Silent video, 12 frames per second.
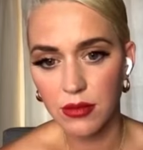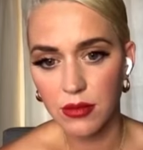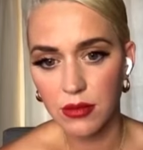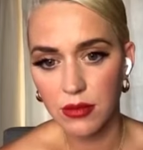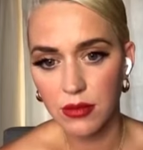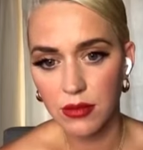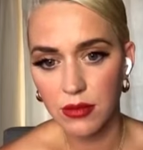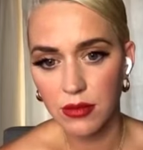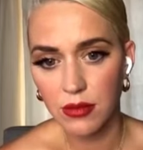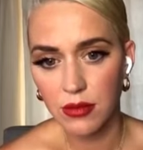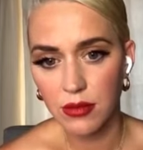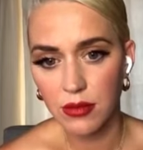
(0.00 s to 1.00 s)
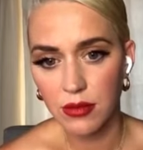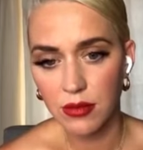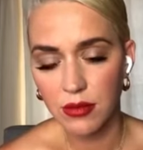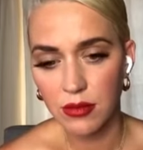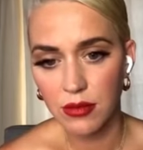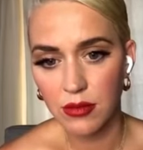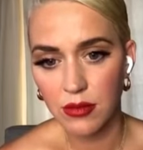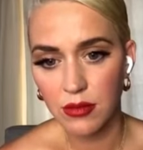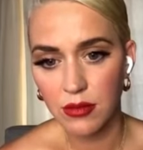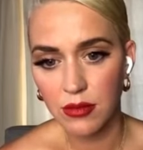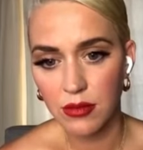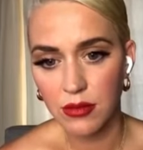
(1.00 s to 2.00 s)

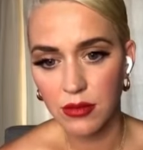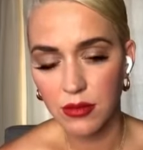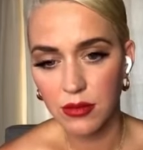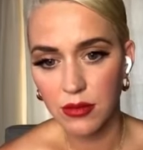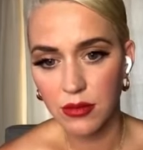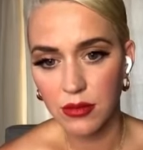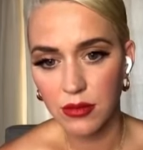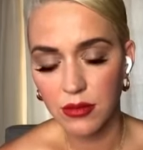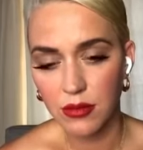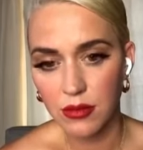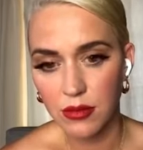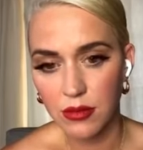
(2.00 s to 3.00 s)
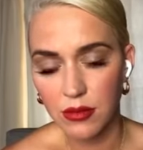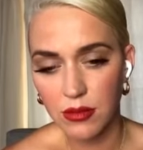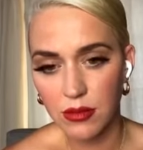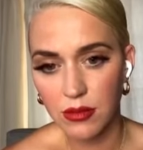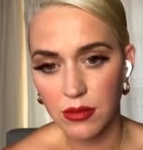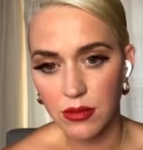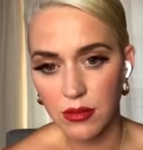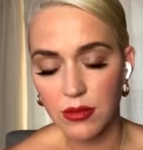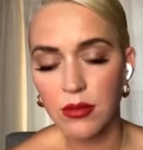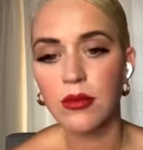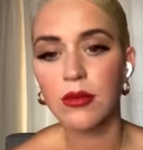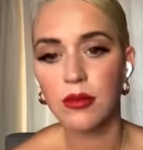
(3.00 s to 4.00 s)

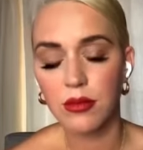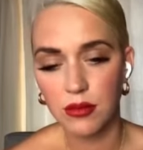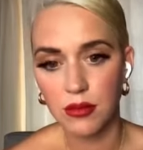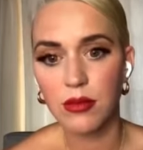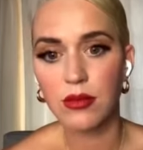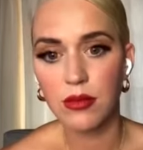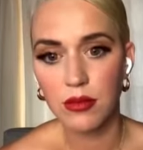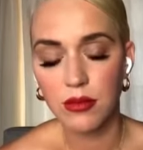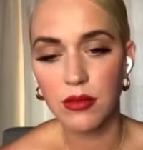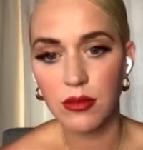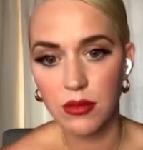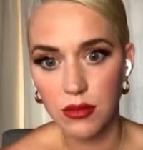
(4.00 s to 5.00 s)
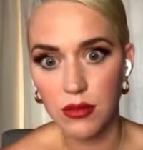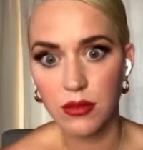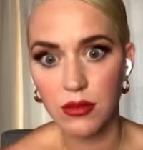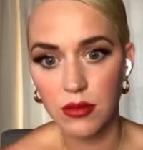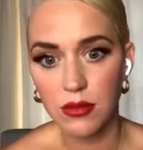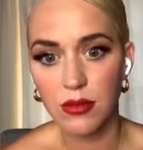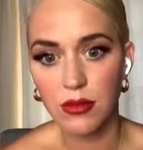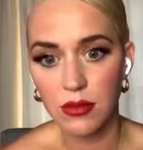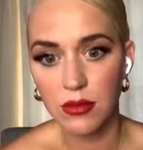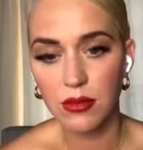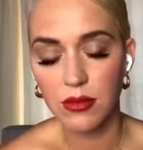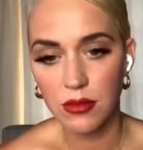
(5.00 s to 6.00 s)

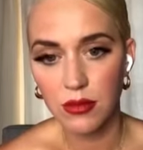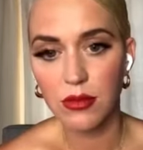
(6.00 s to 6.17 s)
[no speech]